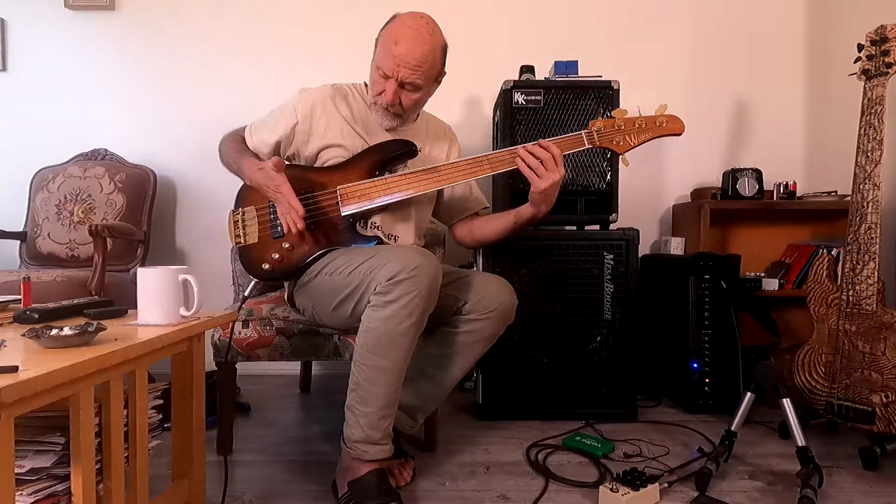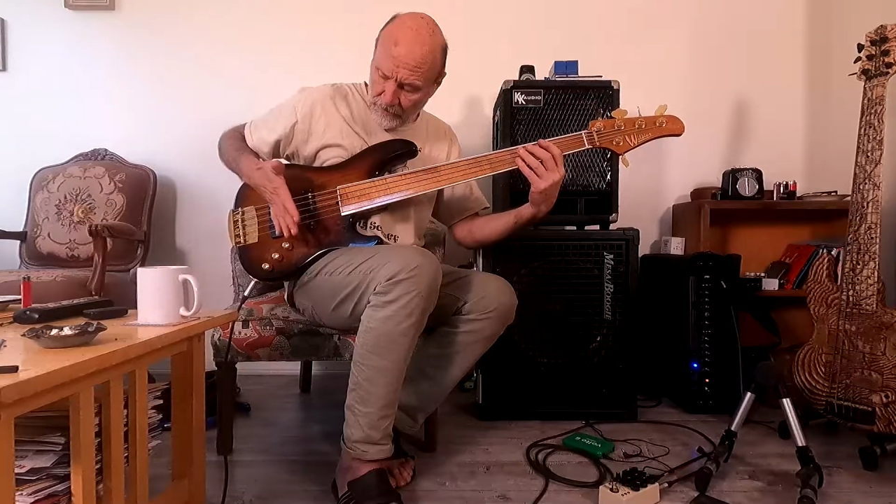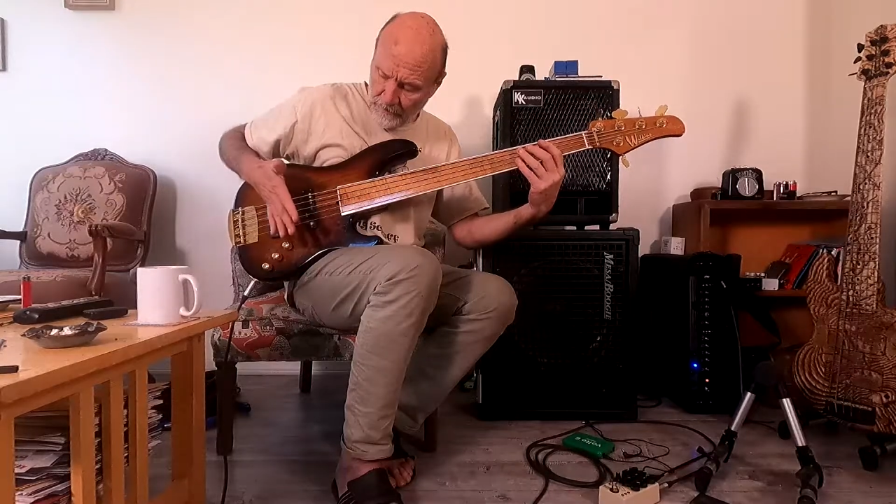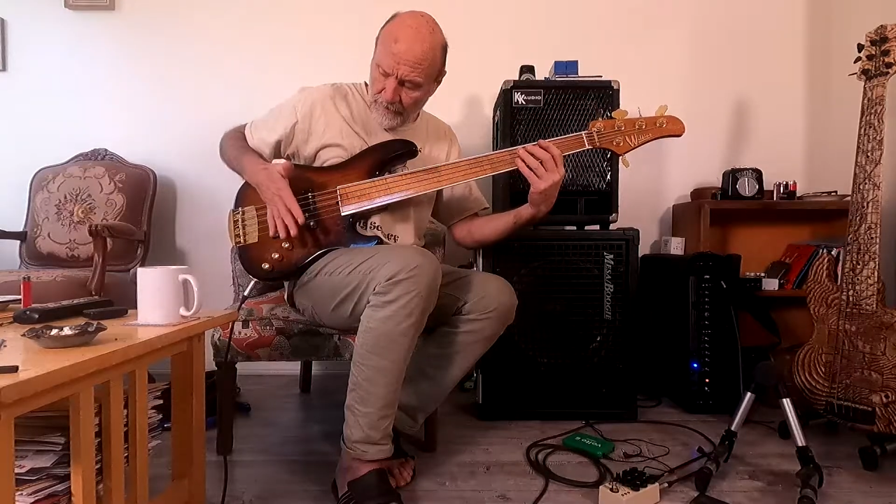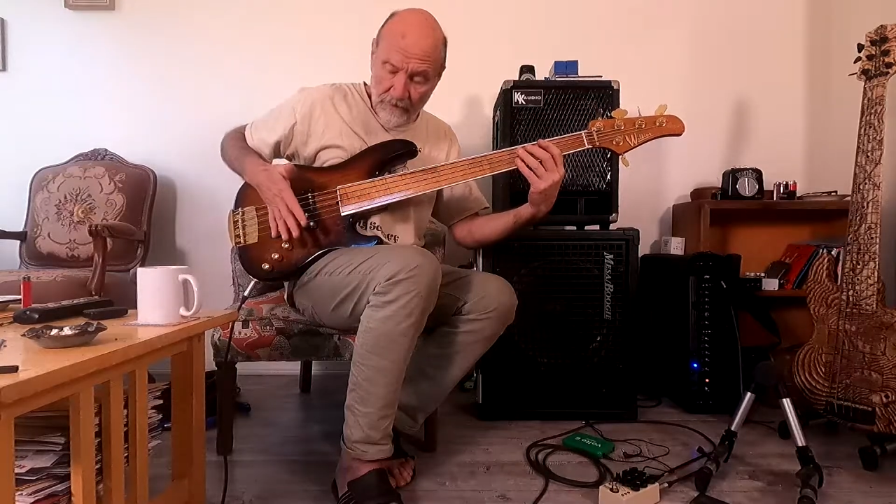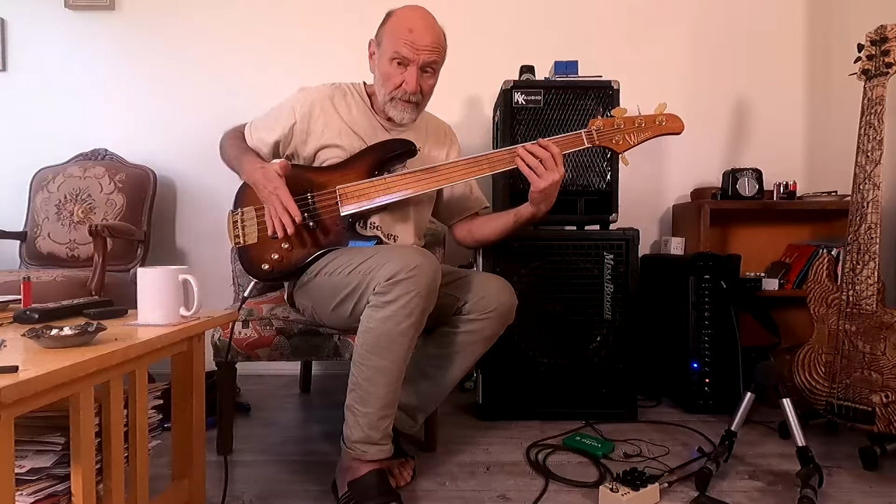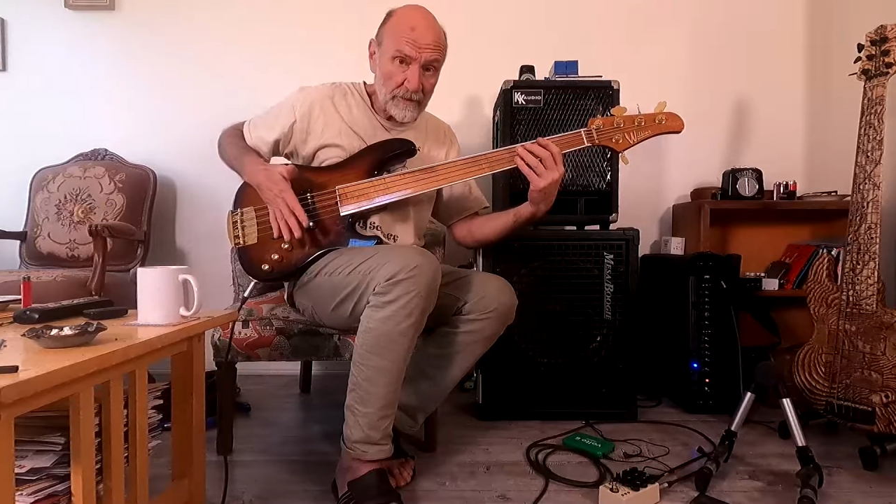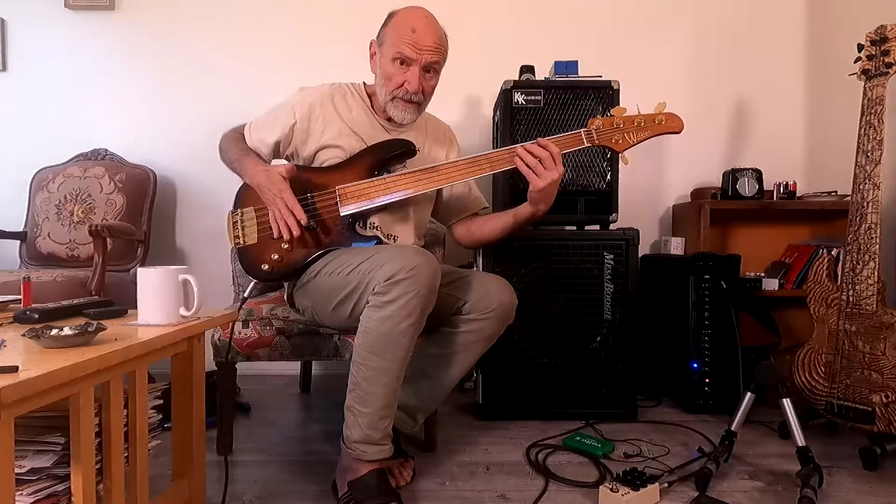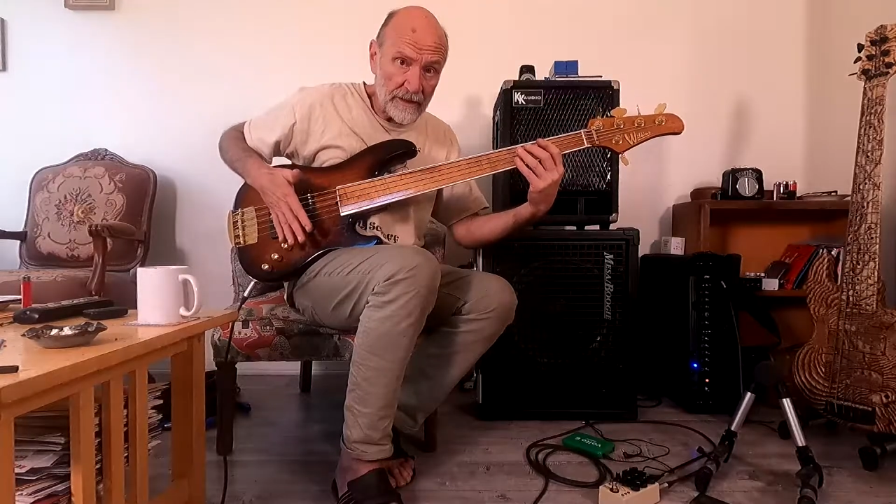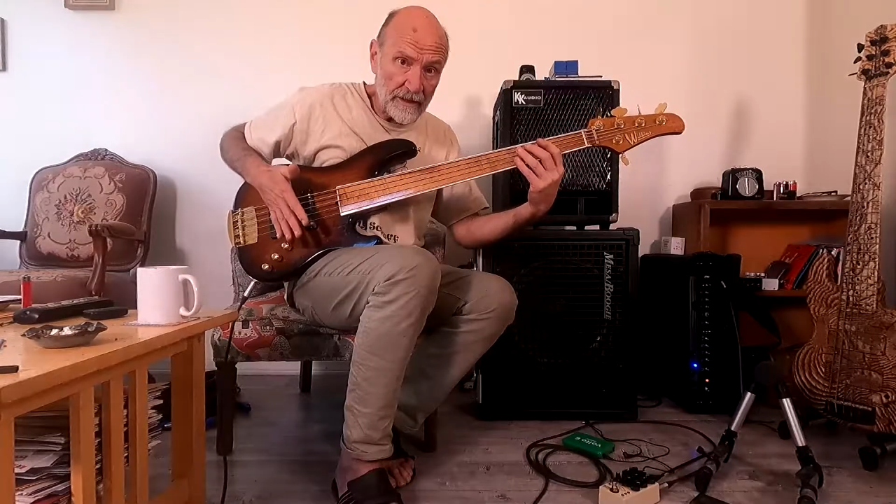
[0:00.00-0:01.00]
a little bit with
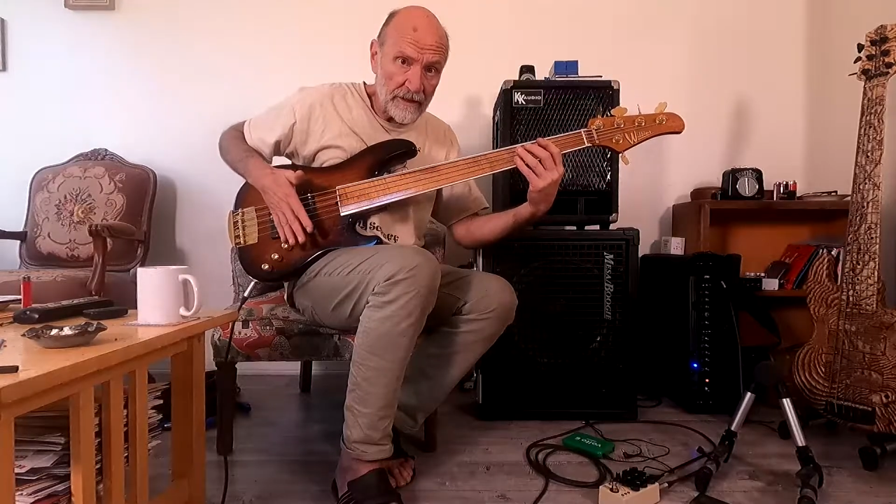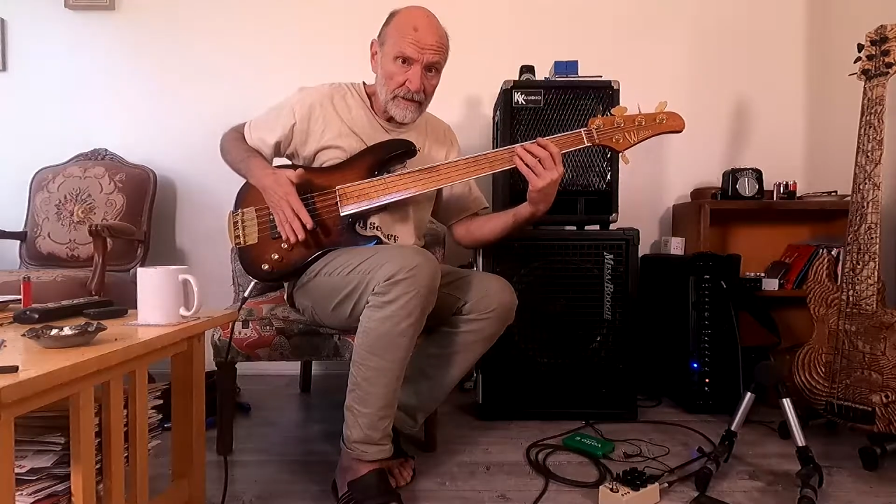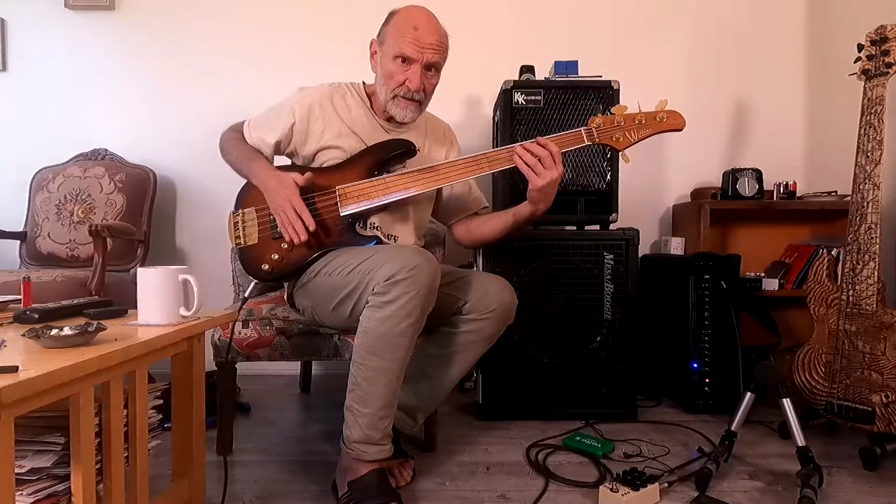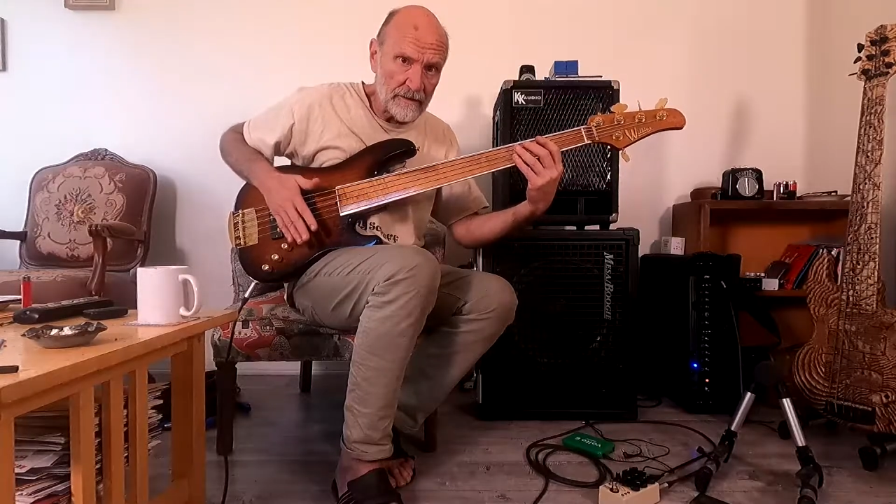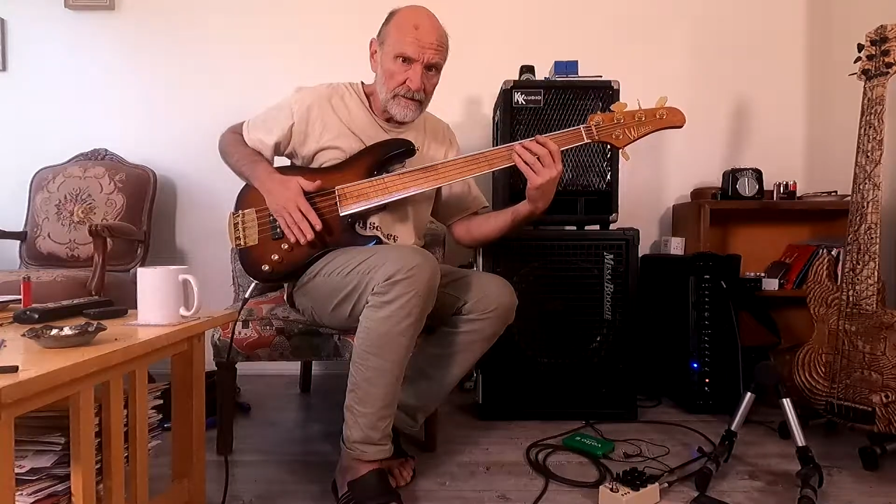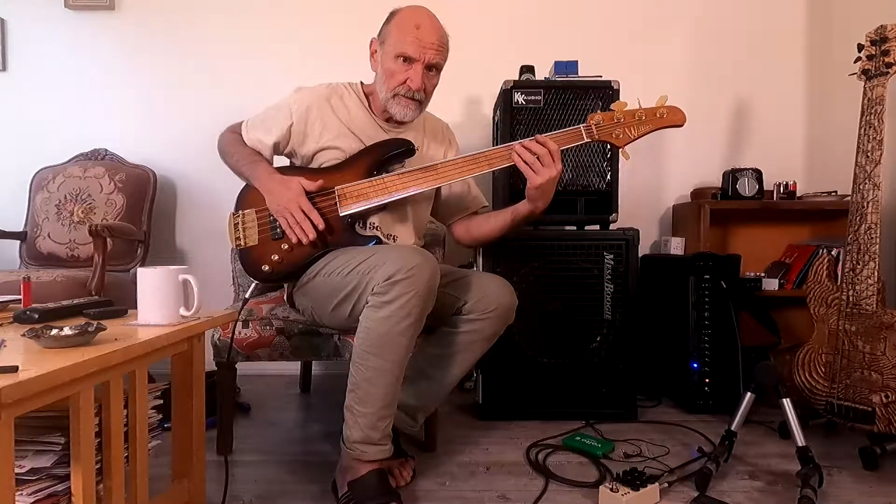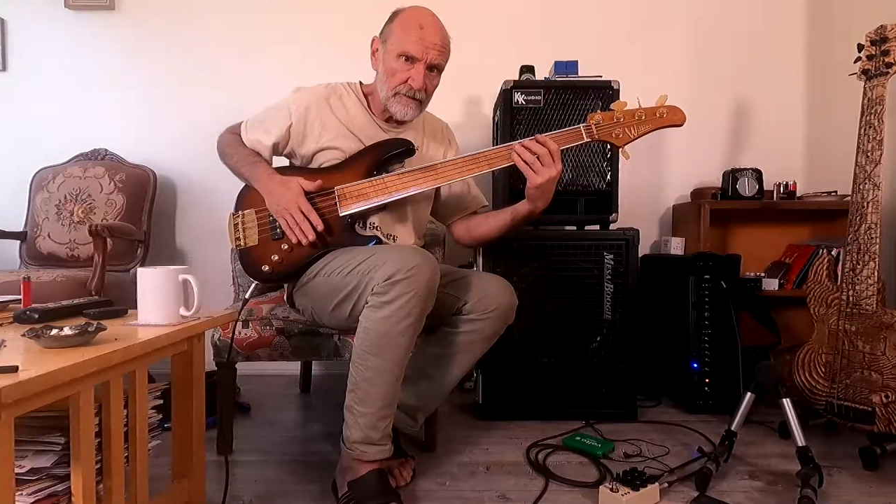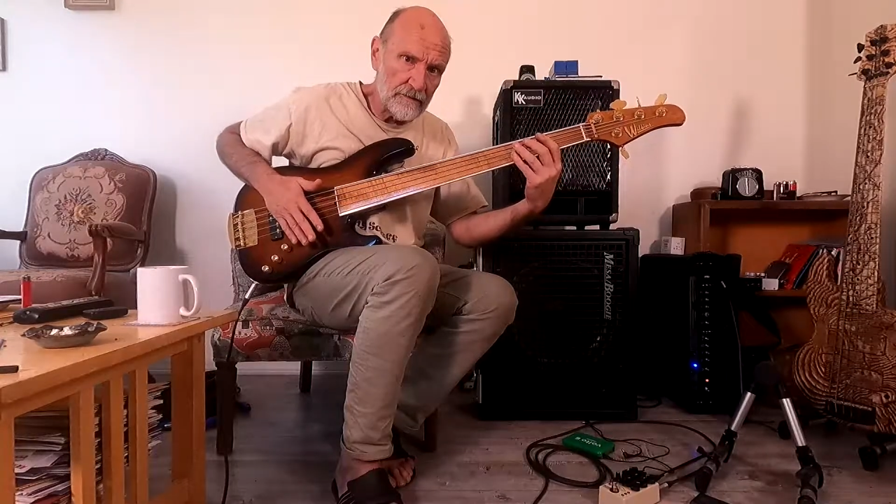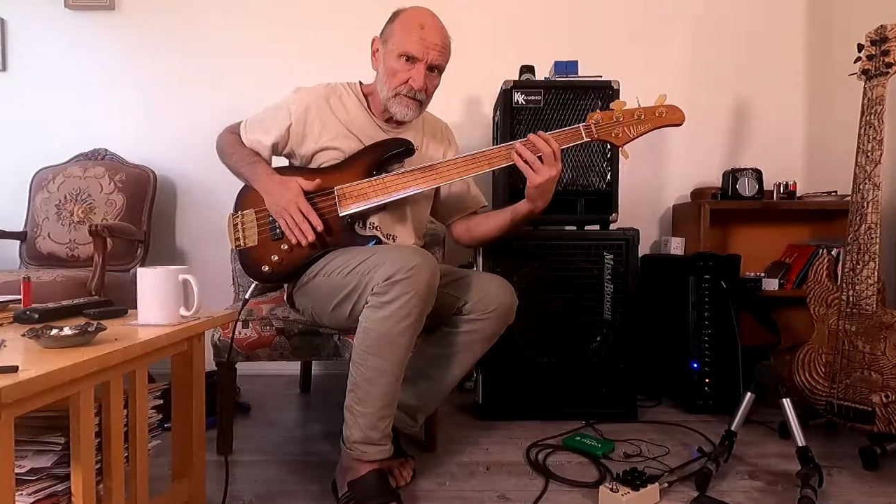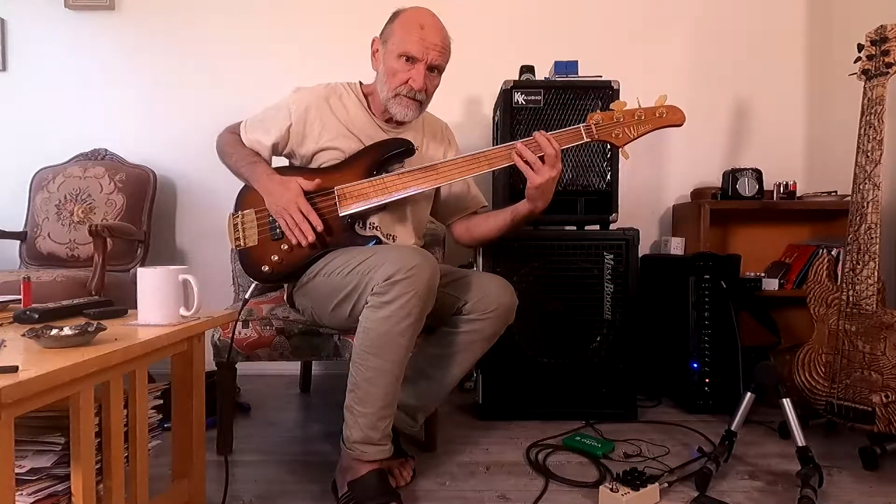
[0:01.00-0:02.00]
the right hand like
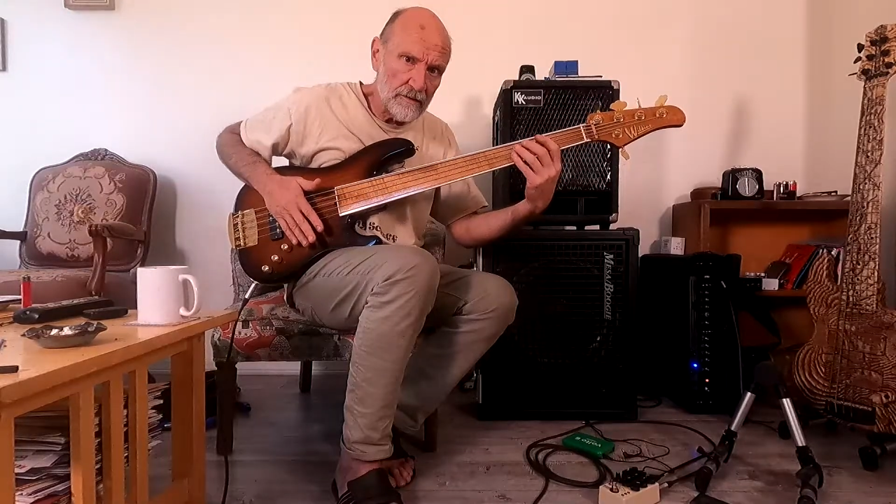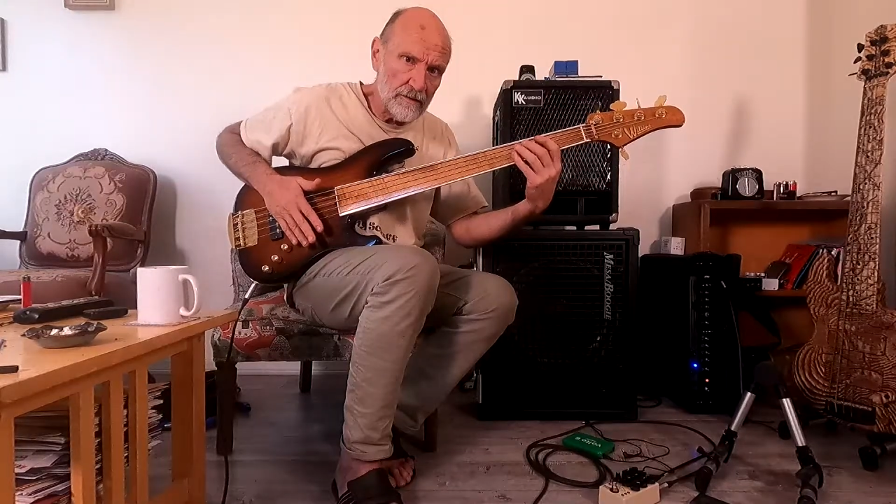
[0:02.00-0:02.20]
this,